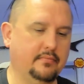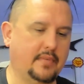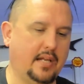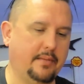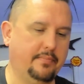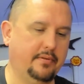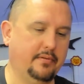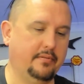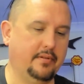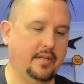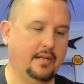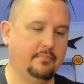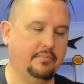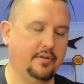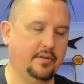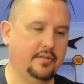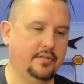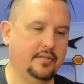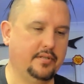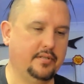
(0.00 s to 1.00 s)
happy with that
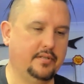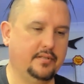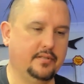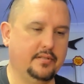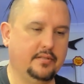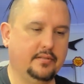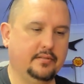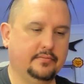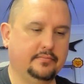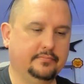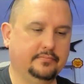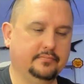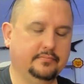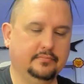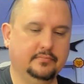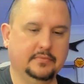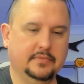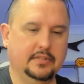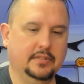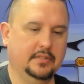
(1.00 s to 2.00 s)
purchase.
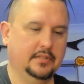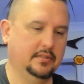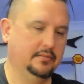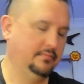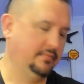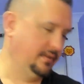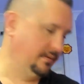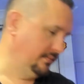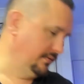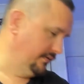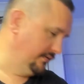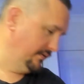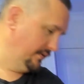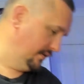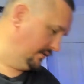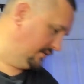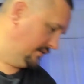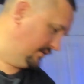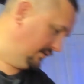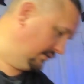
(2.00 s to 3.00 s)
Pretty much
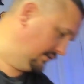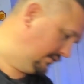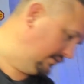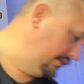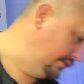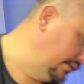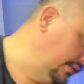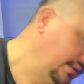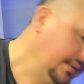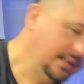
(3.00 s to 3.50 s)
to the side.